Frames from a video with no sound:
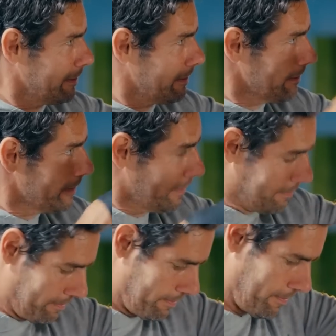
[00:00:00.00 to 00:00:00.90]
running at a
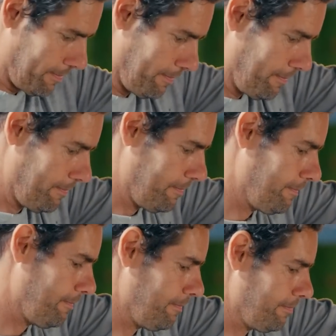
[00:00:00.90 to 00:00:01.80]
ratio of
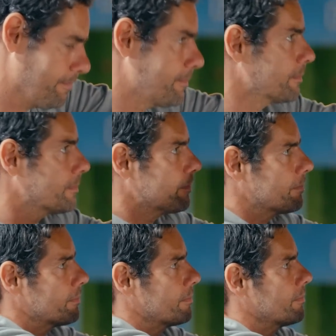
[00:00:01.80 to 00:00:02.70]
5.8 to
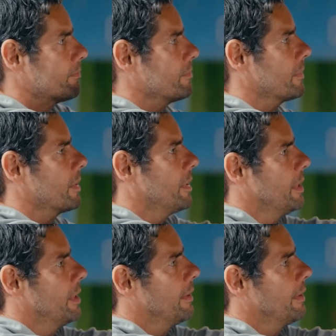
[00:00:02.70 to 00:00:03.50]
1. That's fine for